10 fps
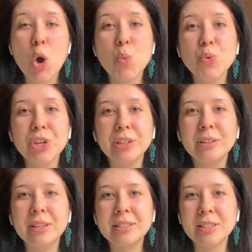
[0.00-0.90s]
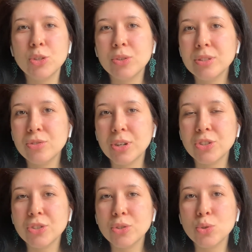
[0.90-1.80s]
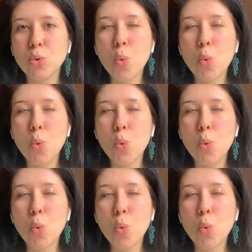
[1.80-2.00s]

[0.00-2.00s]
will see your instructions